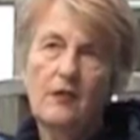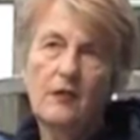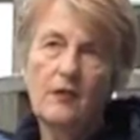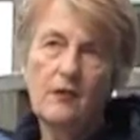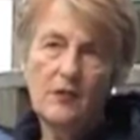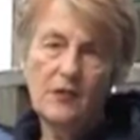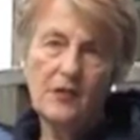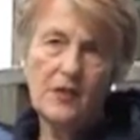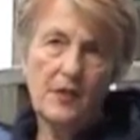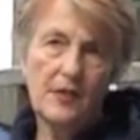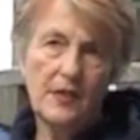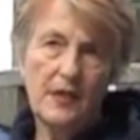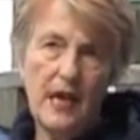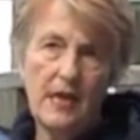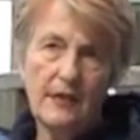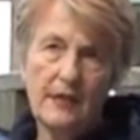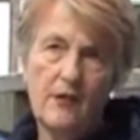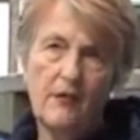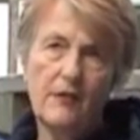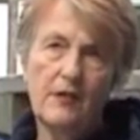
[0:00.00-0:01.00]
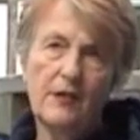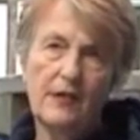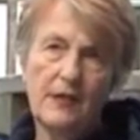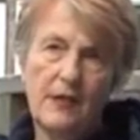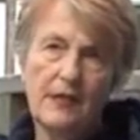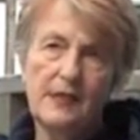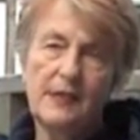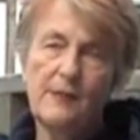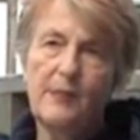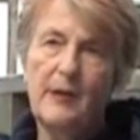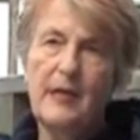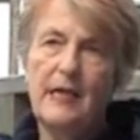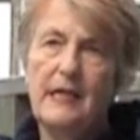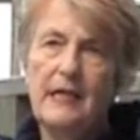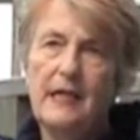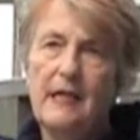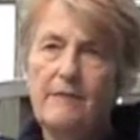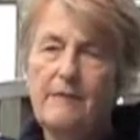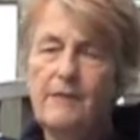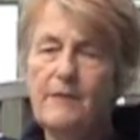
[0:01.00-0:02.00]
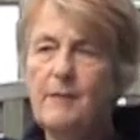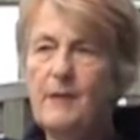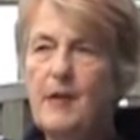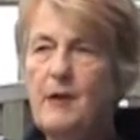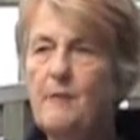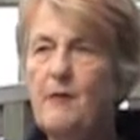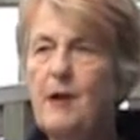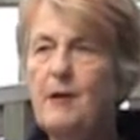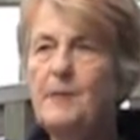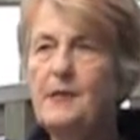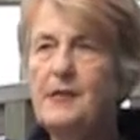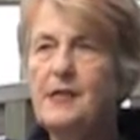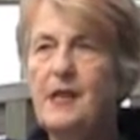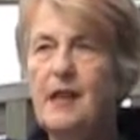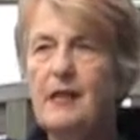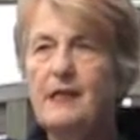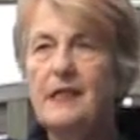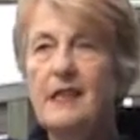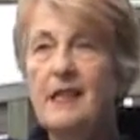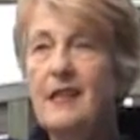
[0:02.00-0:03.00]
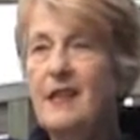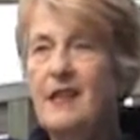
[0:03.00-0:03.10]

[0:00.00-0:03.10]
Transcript: you can also download it as a PDF from their website.